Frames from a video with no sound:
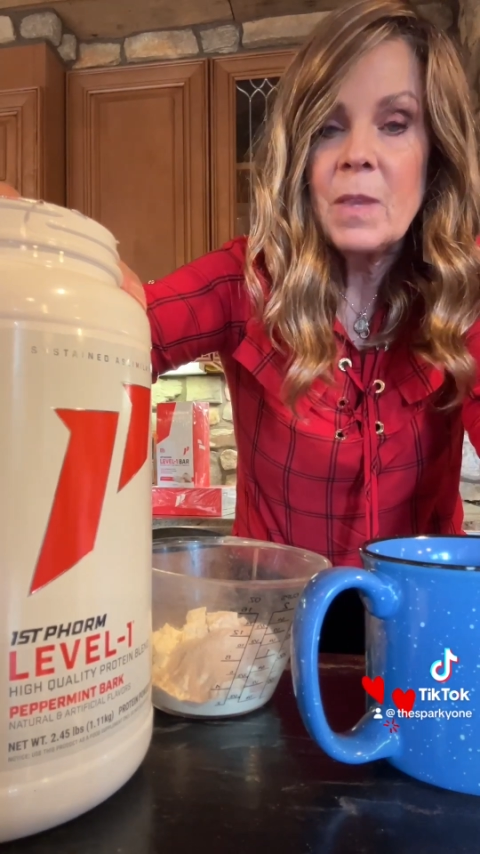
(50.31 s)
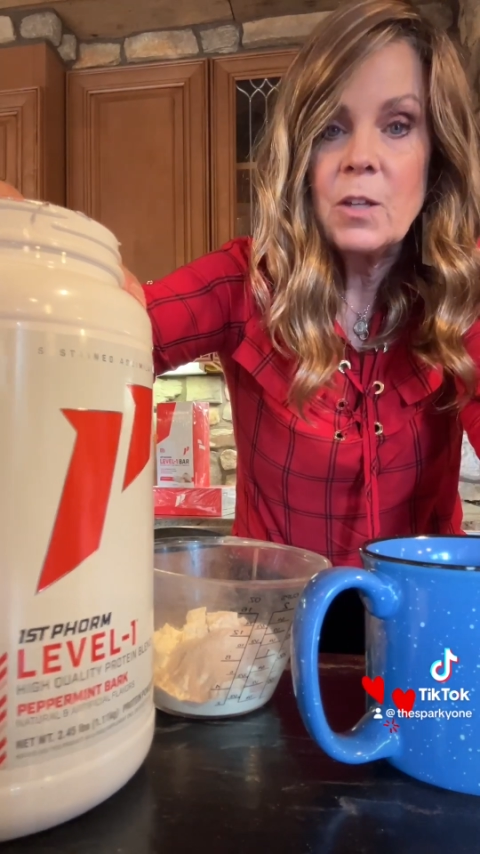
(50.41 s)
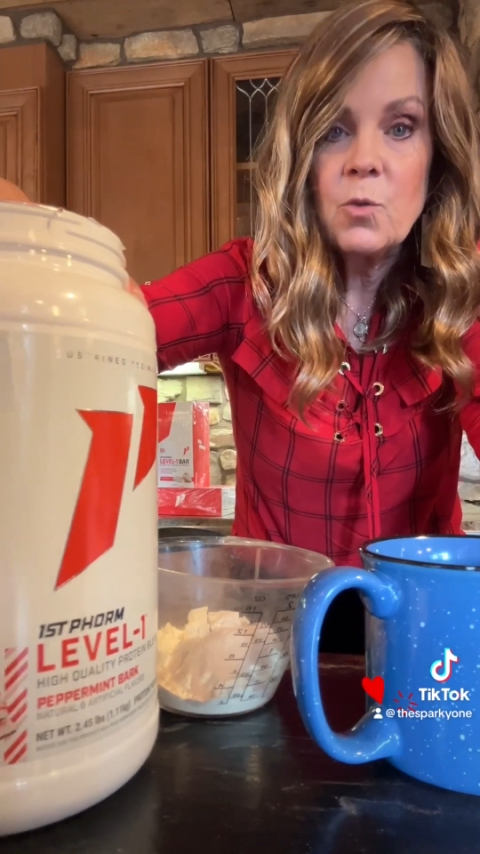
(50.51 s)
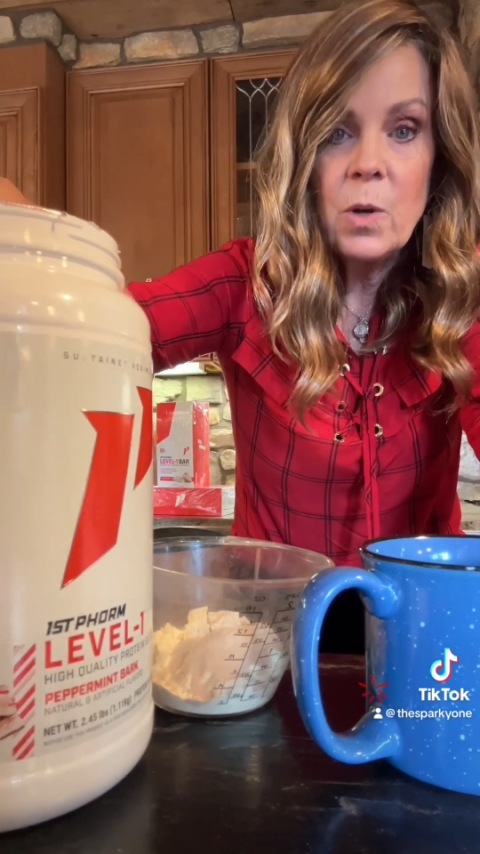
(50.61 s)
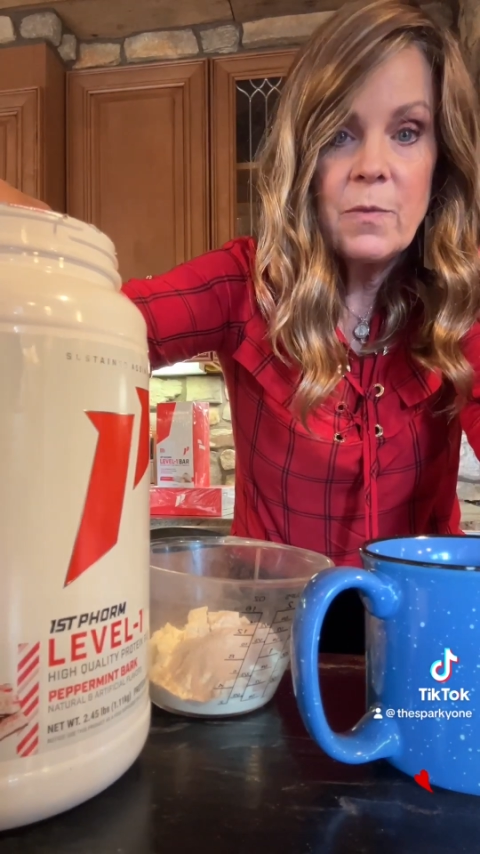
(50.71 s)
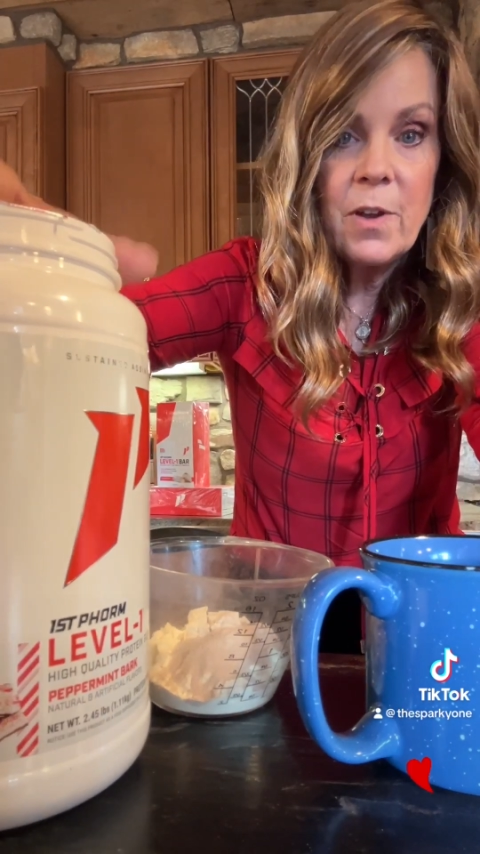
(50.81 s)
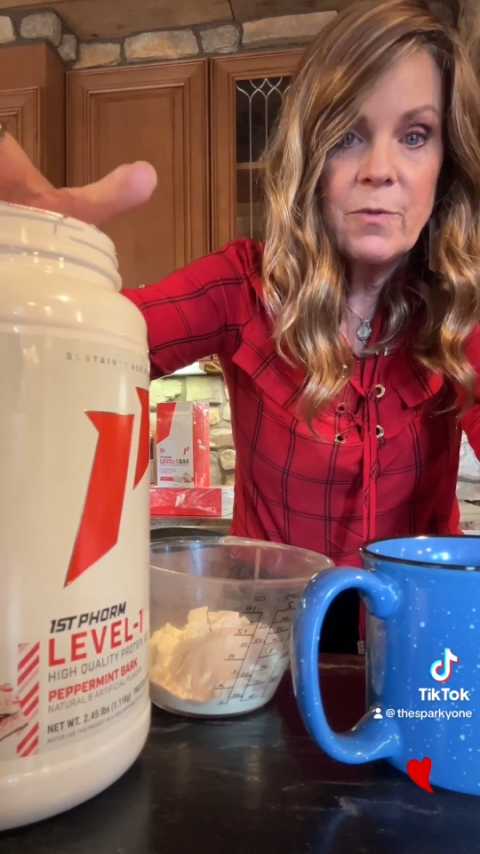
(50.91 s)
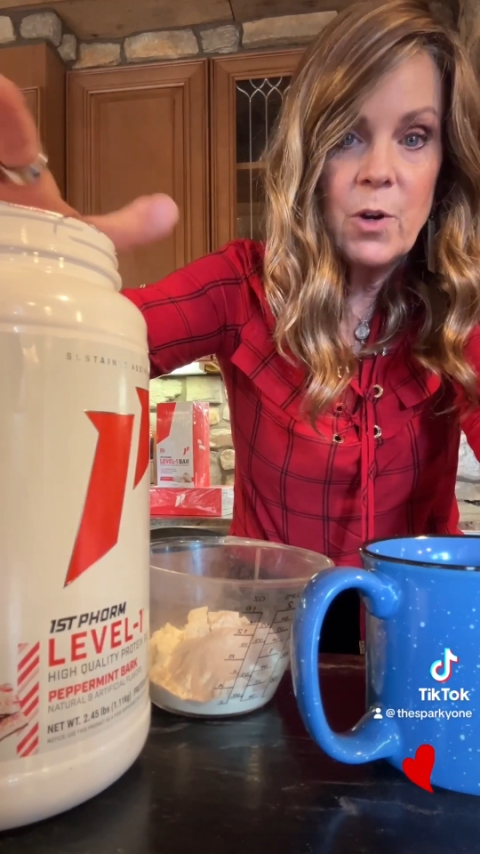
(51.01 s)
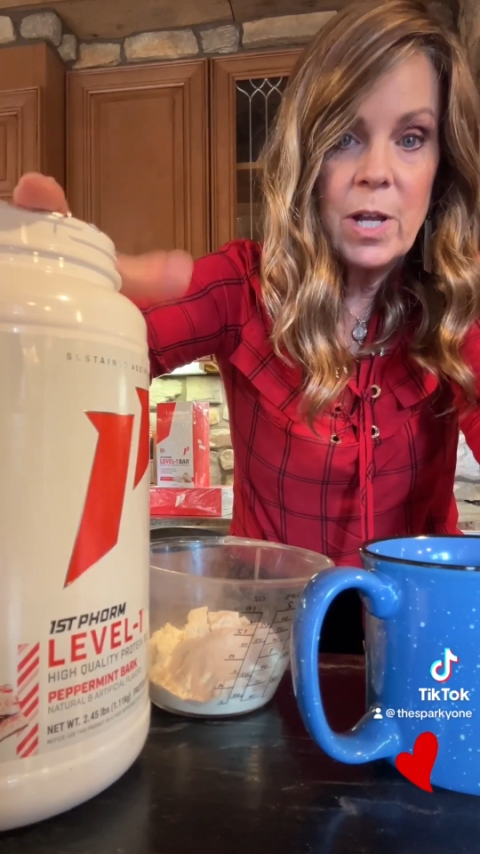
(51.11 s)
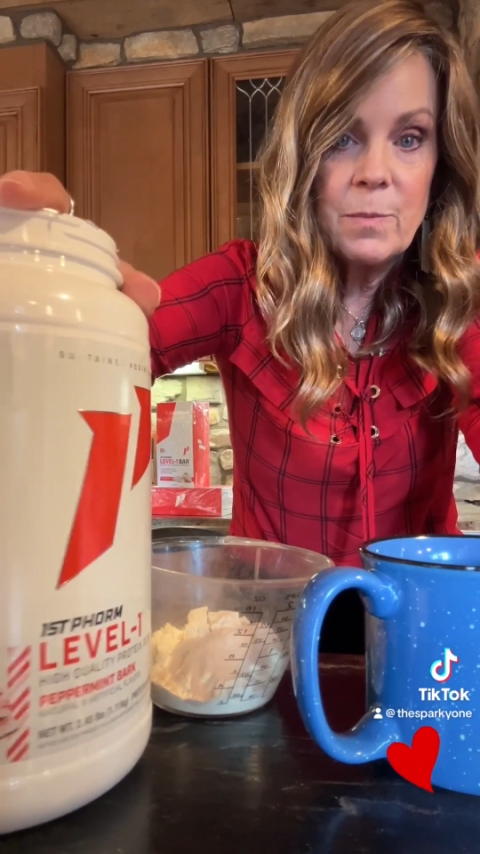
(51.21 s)
25
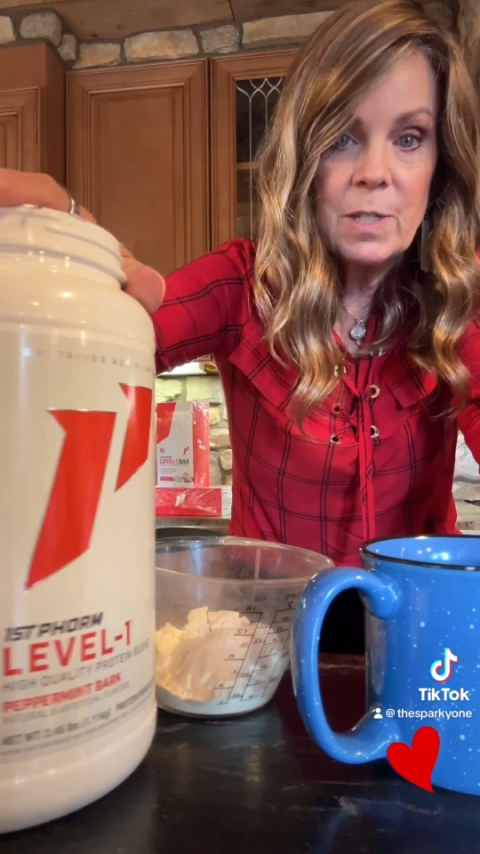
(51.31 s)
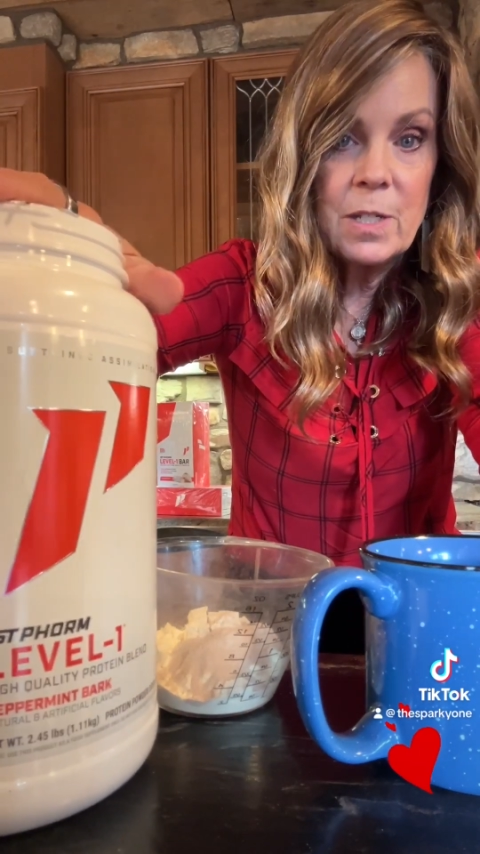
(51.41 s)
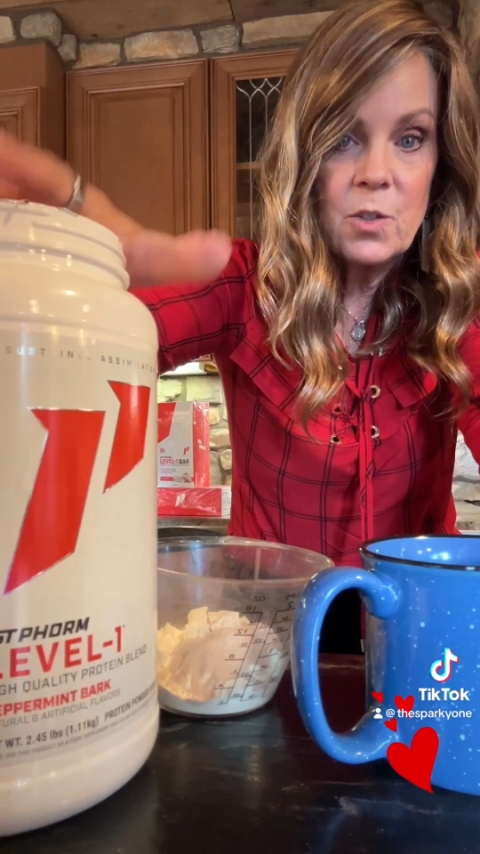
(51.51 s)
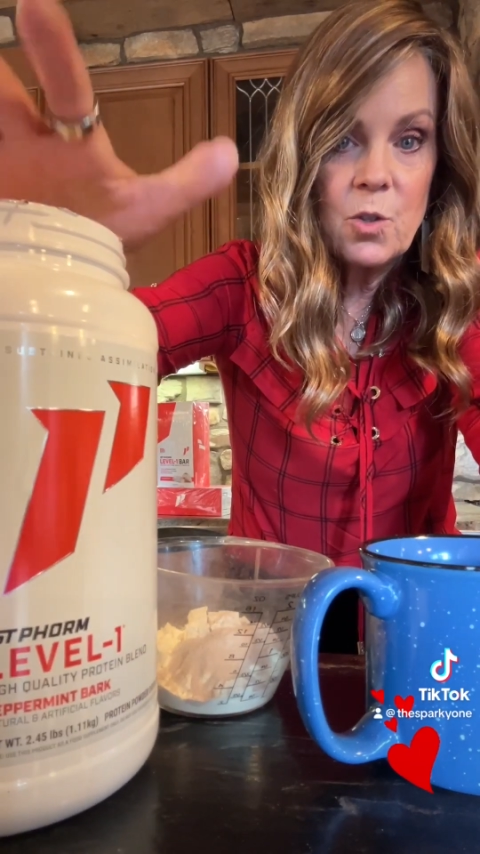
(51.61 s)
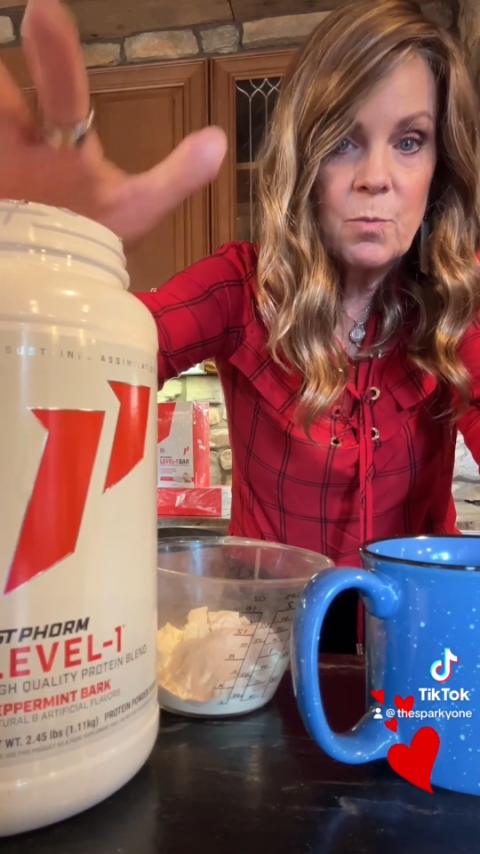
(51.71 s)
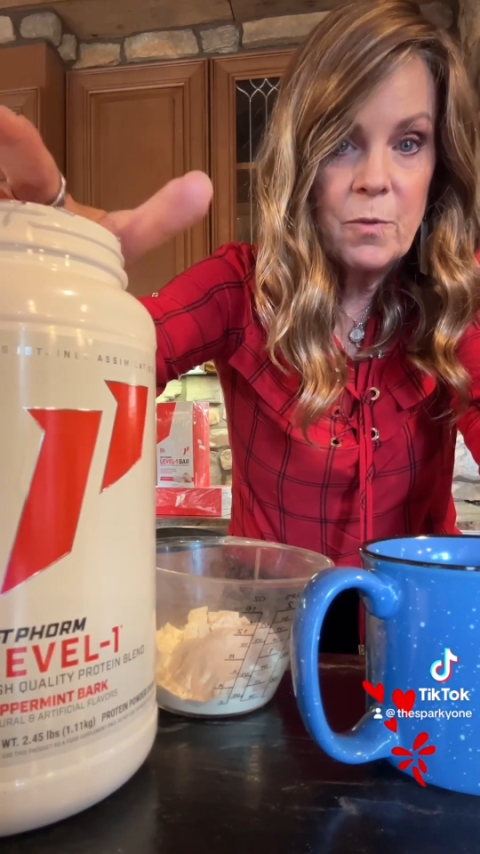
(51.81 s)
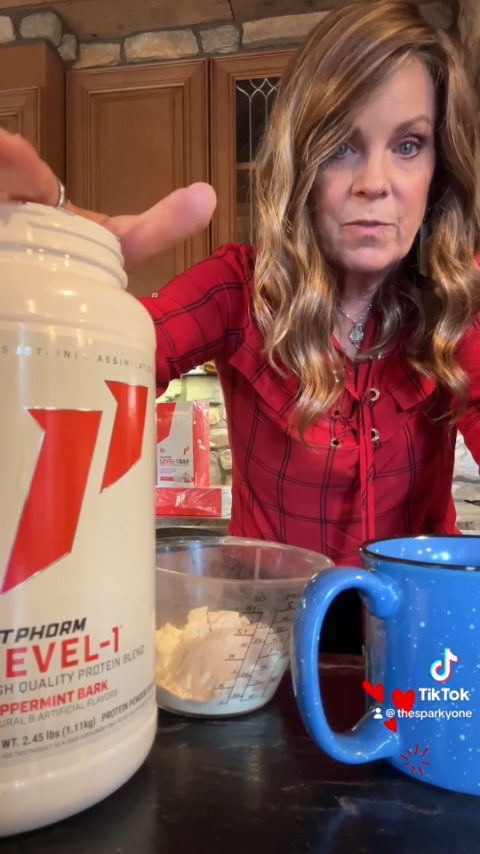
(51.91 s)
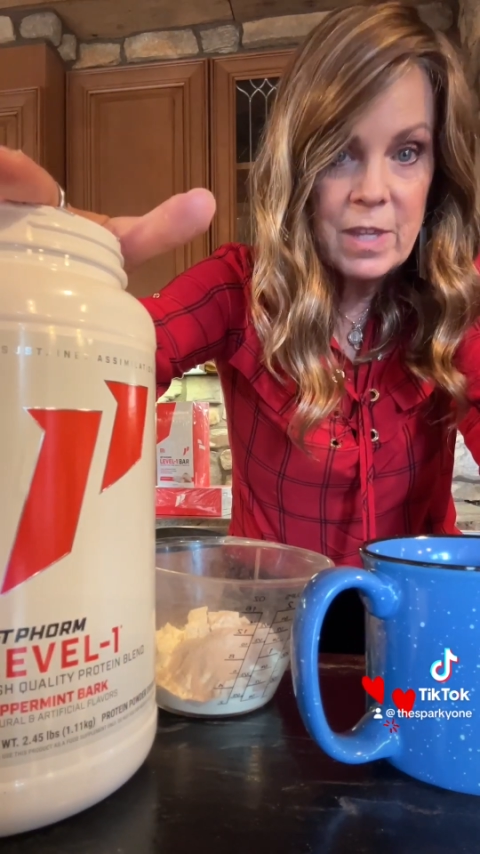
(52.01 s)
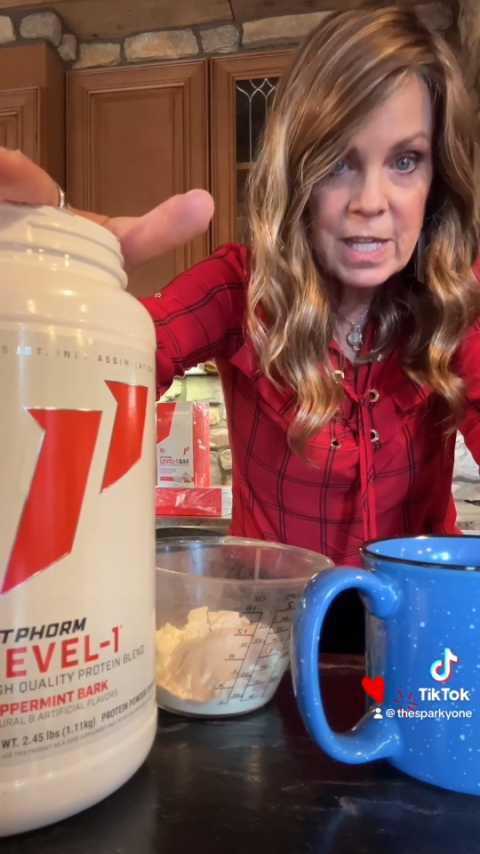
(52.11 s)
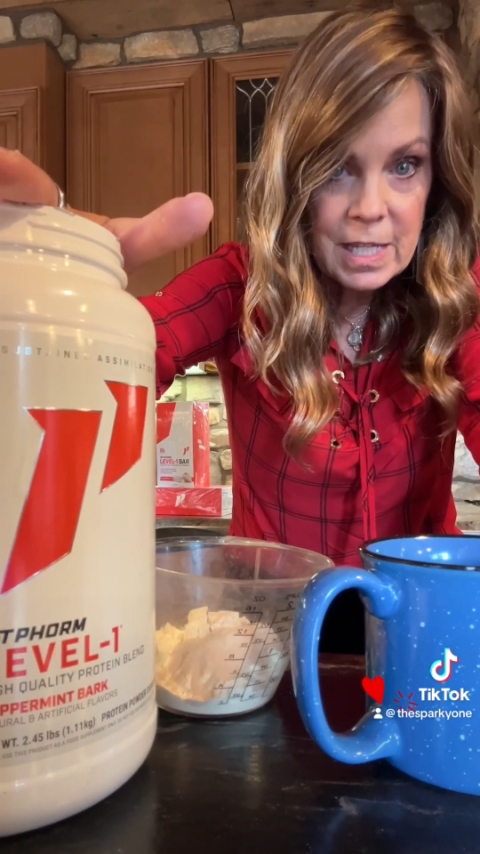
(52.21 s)
grams in a scoop
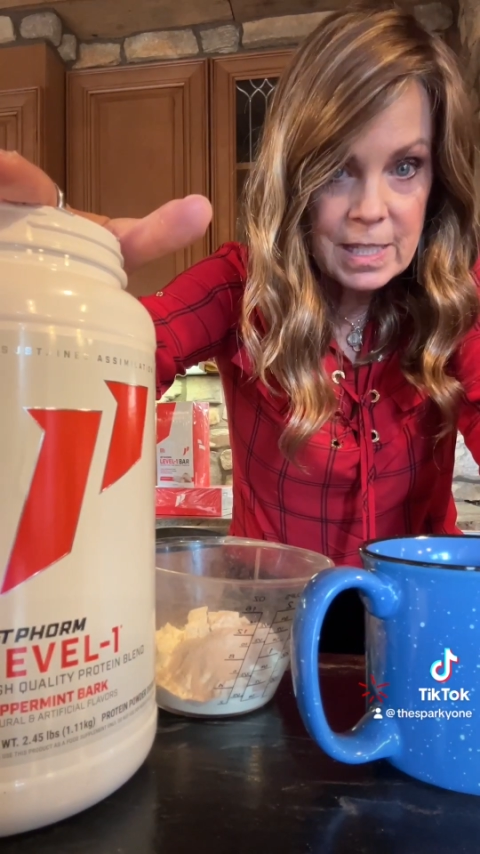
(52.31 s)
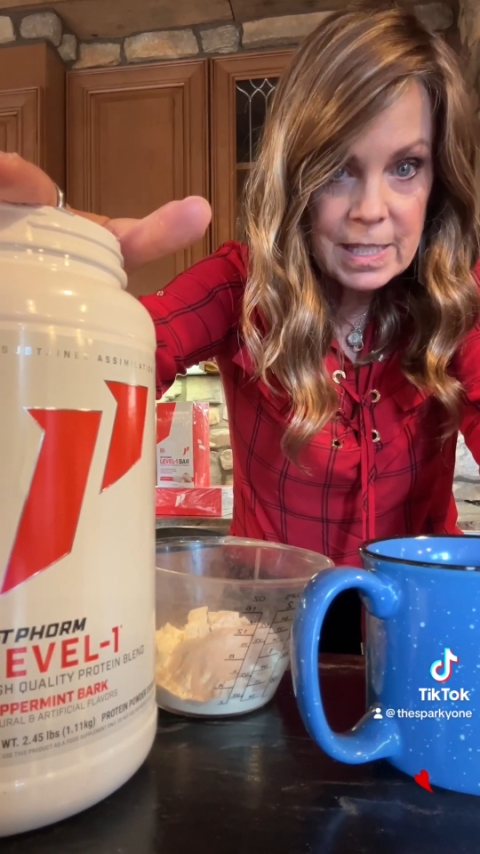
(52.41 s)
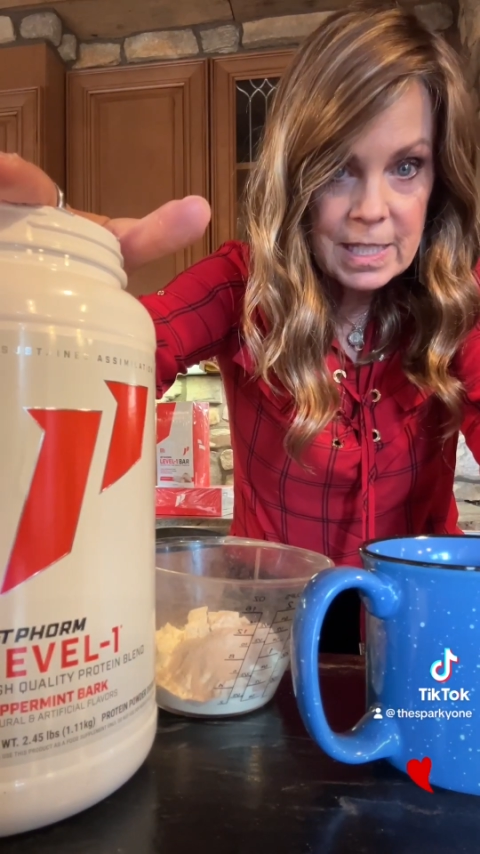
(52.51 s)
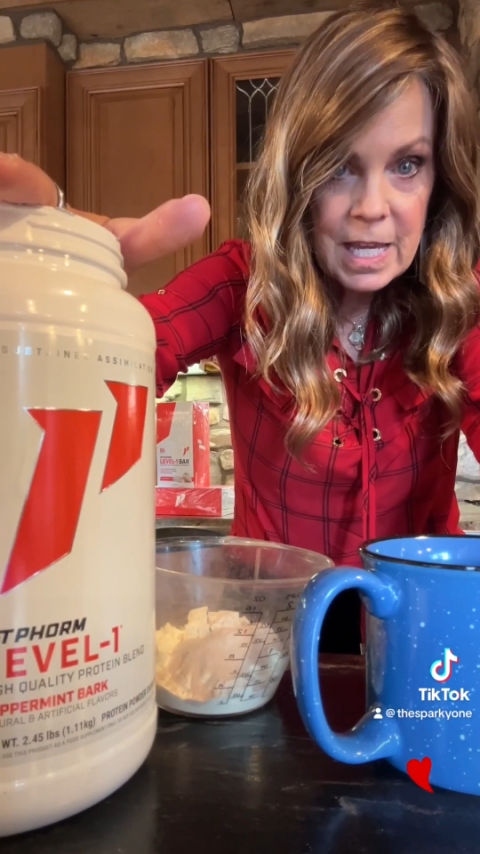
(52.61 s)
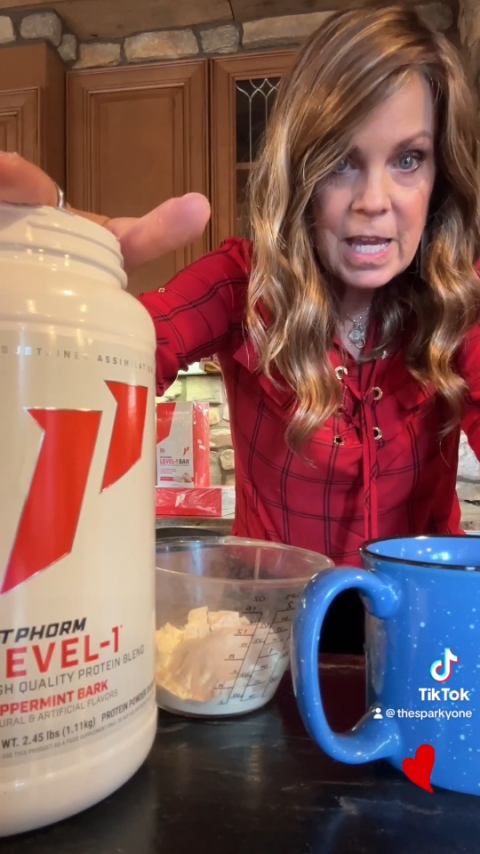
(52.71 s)
of this